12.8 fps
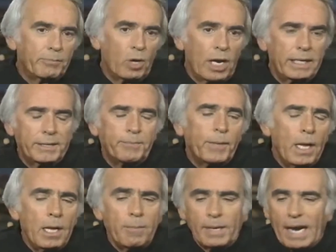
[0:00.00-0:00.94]
surprise.
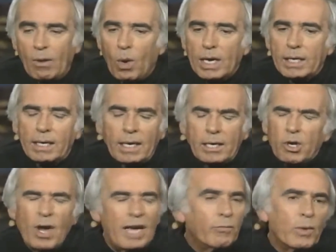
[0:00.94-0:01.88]
But
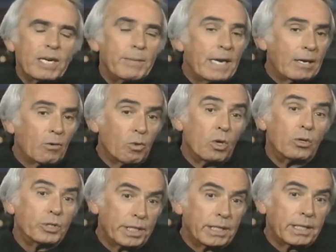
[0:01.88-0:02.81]
you have really been on a
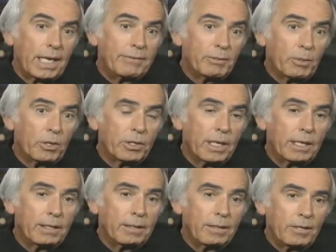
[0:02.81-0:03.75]
roll since Dave's birthday.
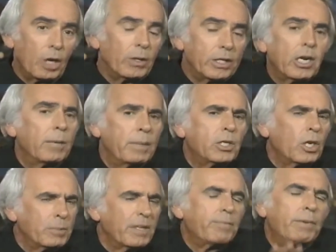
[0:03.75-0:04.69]
You know, in
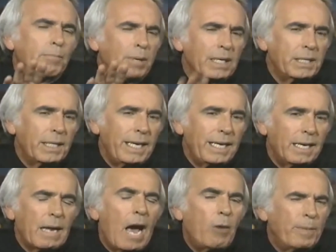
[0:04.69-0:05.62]
terms of publicity
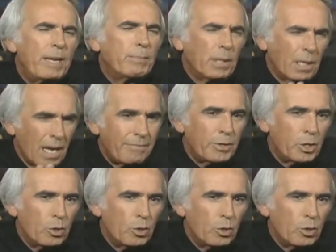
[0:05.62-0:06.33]
and how people love